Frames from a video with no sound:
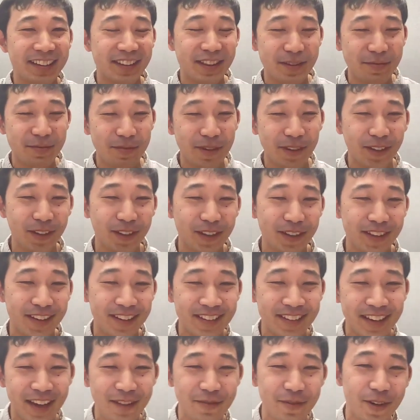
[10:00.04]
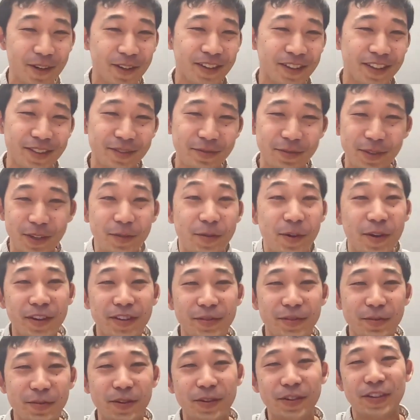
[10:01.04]
in the middle of the demo because we
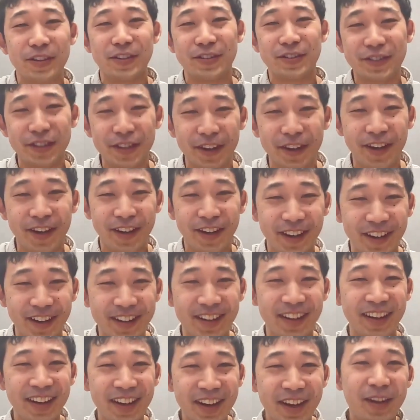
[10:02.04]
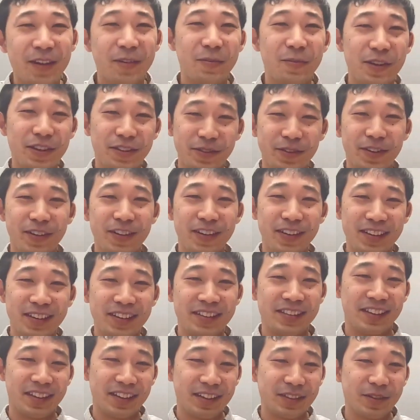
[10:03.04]
weren't really sure which one of
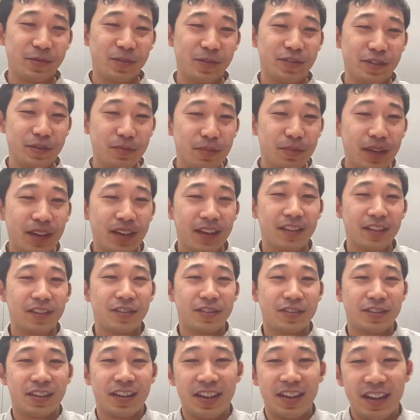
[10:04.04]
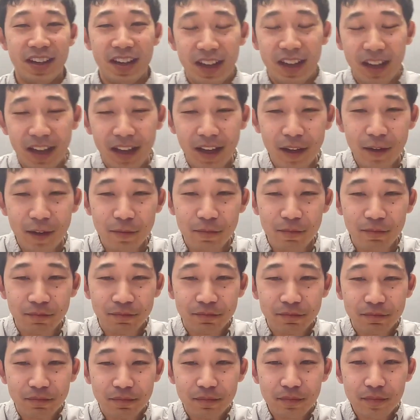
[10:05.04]
these things we should pitch.
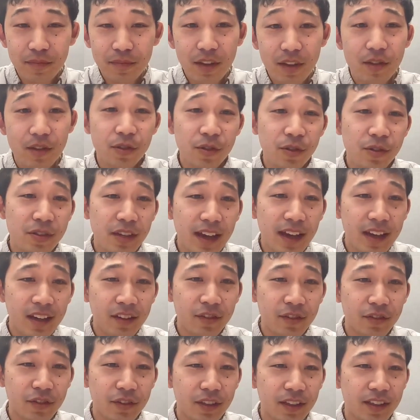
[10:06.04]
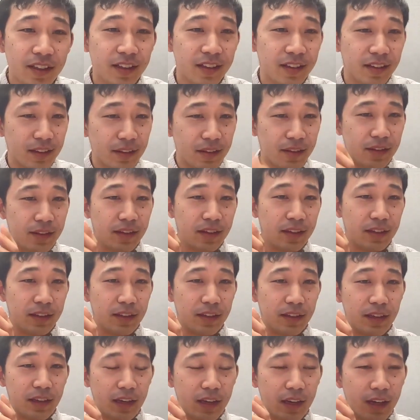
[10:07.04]
So it's actually
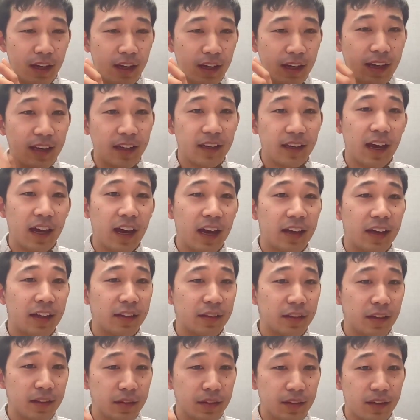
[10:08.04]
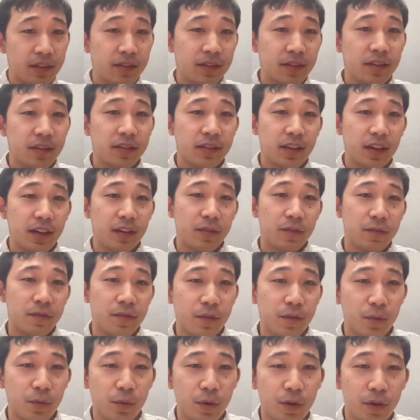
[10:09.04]
the AI and the assist side of
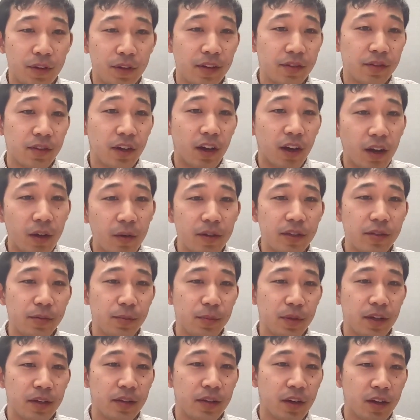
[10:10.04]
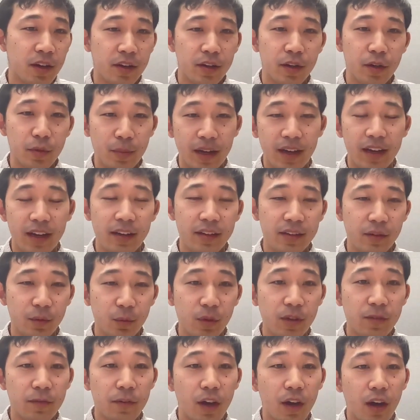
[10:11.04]
the world has always been on our mind, and
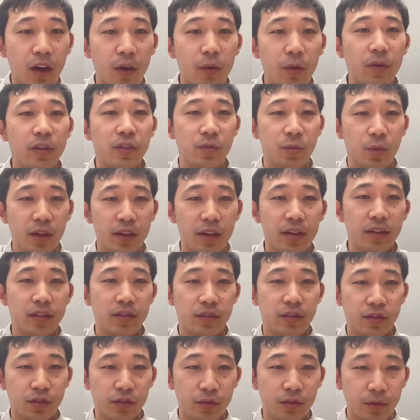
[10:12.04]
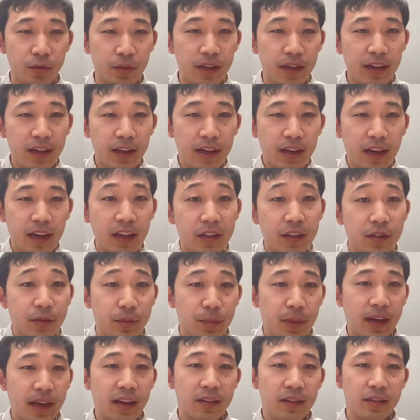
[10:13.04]
we've always wanted to
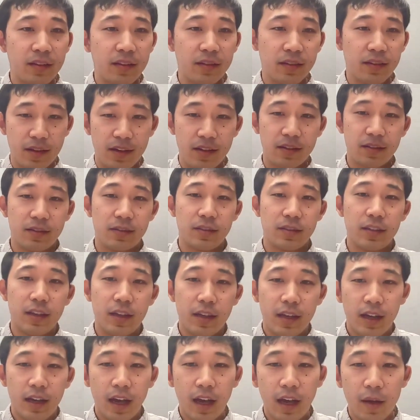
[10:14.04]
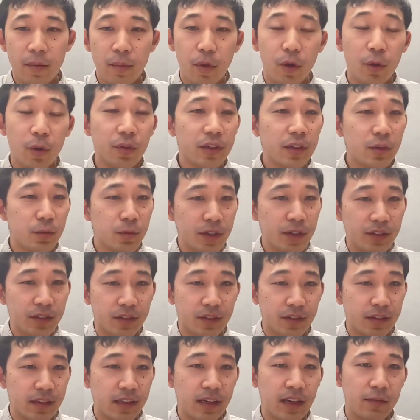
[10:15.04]
expand to this. Only
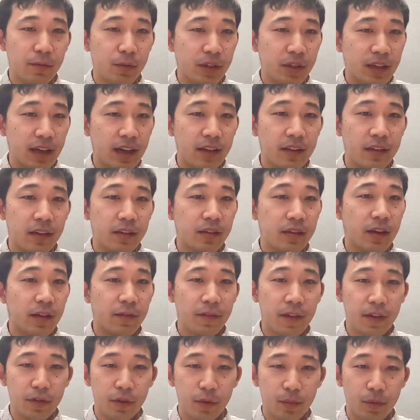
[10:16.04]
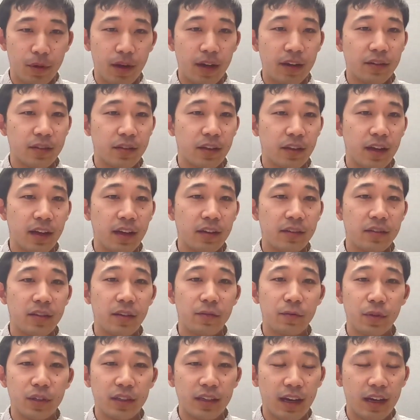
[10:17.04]
recently have we gotten enough enterprise clients, have
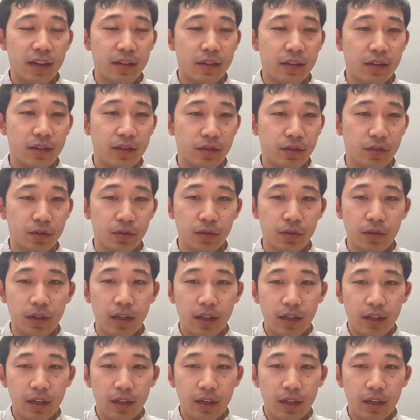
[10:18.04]
we gotten to,